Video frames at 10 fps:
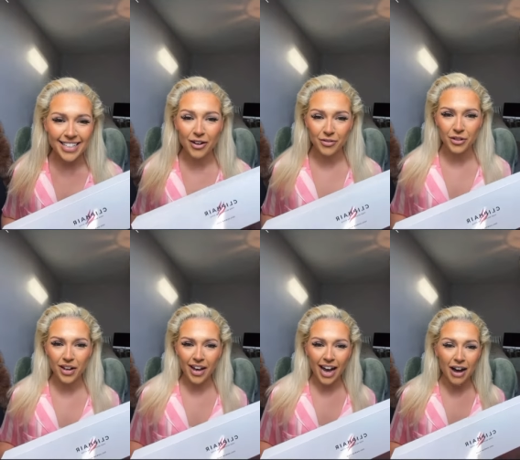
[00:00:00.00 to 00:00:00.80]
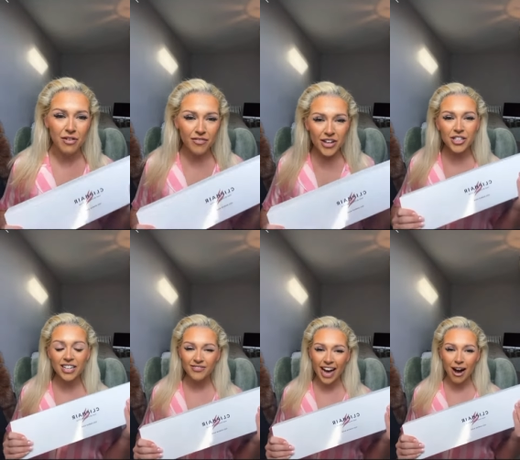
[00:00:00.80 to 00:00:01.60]
I've done it. I've
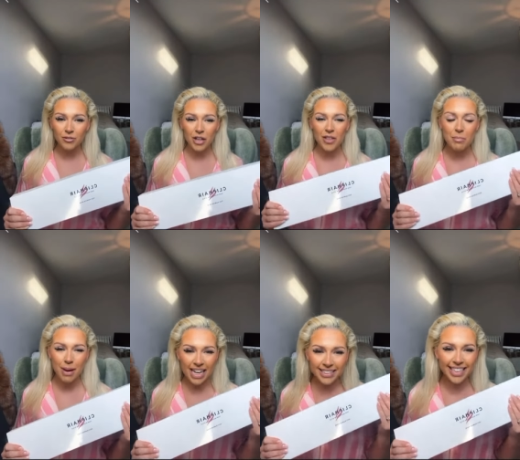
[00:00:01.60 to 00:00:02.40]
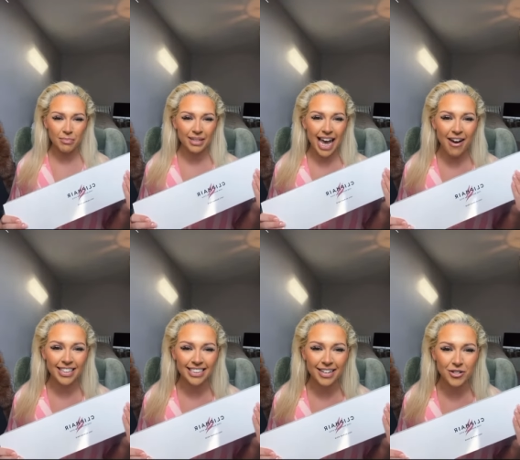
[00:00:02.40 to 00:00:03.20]
officially found the best clip-in hair
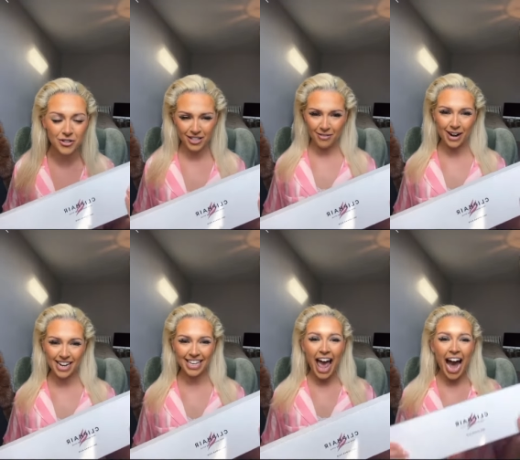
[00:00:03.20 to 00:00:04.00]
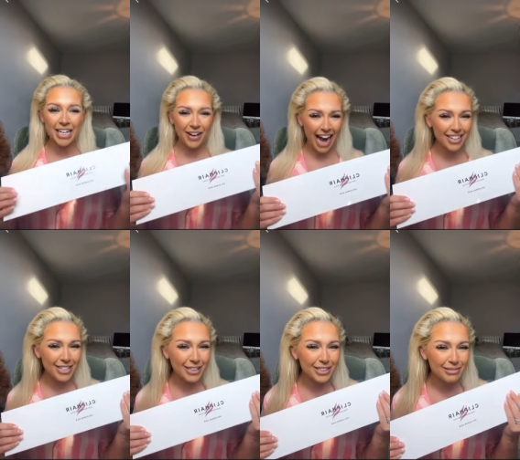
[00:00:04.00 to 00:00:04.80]
extensions there is and I've
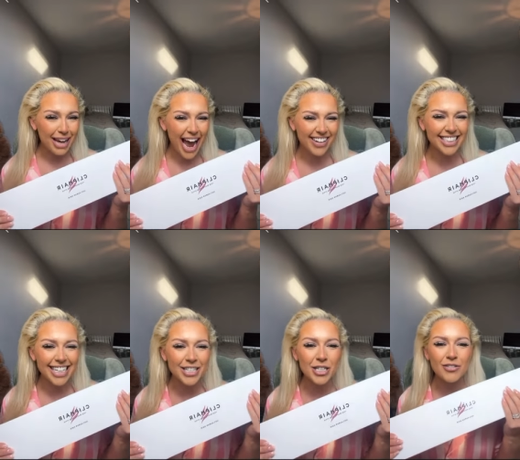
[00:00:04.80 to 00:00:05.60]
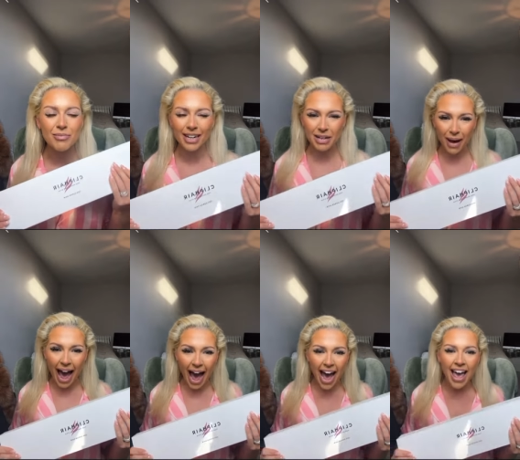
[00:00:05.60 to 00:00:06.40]
actually got some hair extensions from Clip
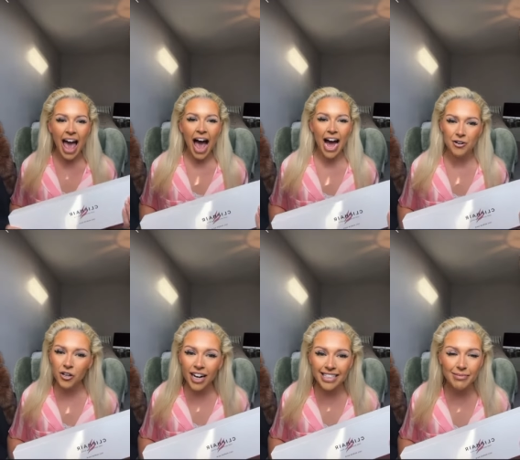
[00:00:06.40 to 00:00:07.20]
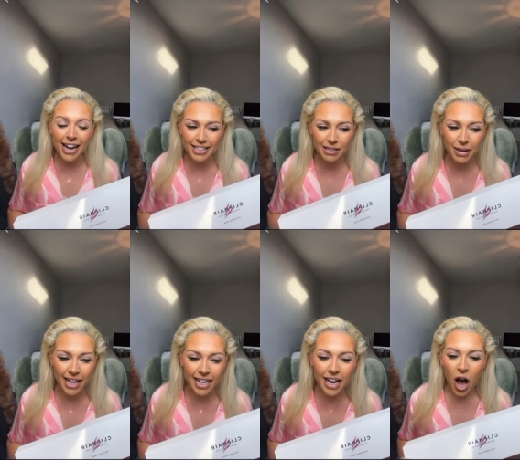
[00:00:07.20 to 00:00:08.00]
Hair and you guys keep asking
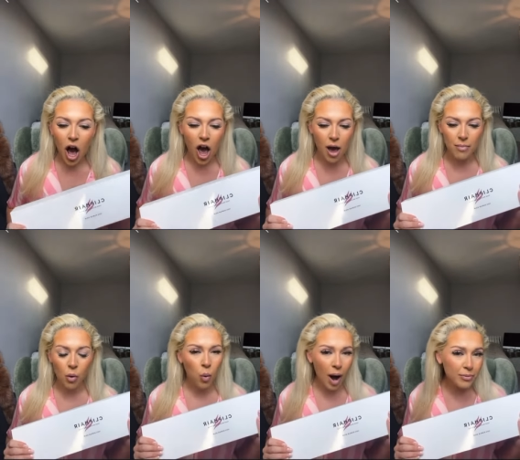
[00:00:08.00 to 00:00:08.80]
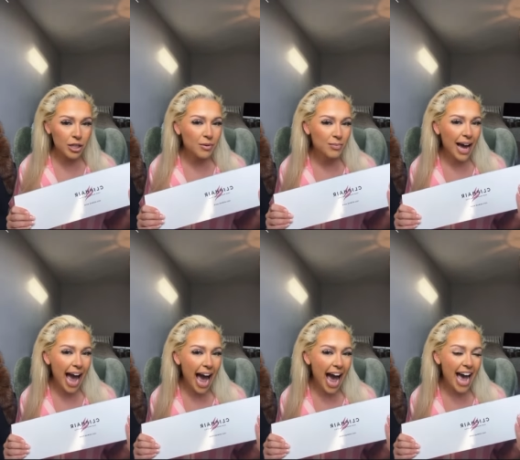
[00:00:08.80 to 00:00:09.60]
me um, what I'm doing with my
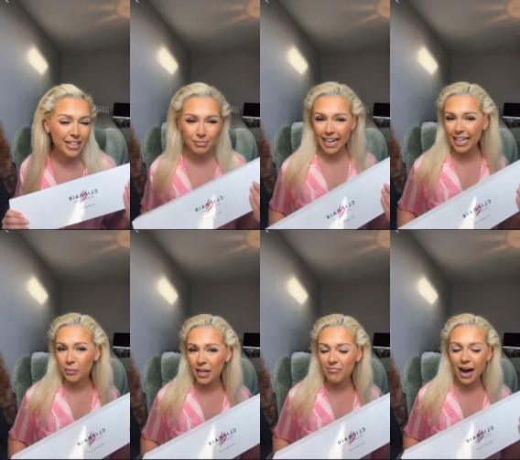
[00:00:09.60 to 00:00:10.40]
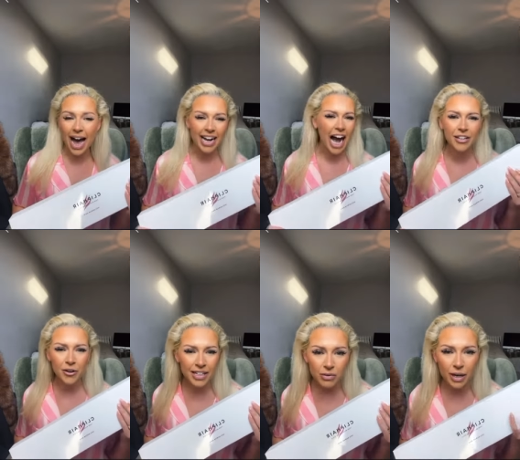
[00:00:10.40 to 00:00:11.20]
hair and am I getting a weave back? I
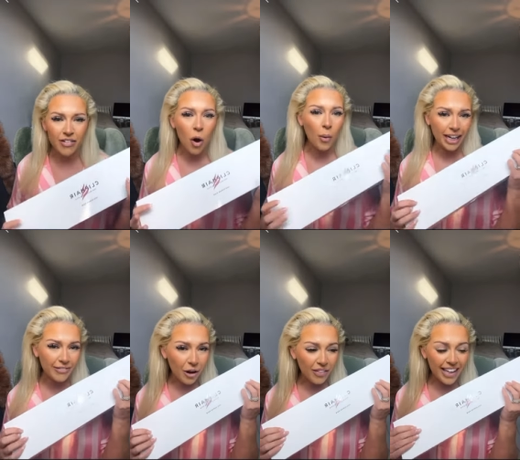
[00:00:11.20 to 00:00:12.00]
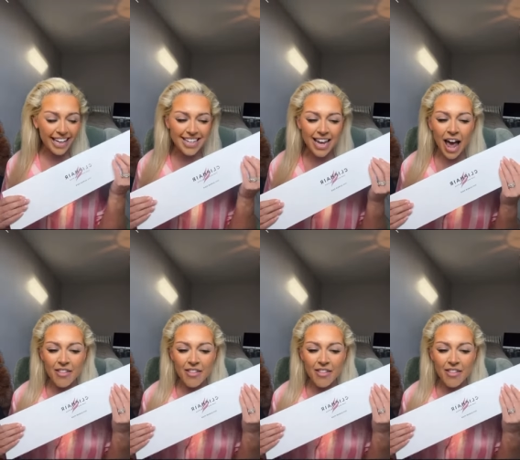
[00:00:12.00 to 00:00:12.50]
don't need a weave when I've got these.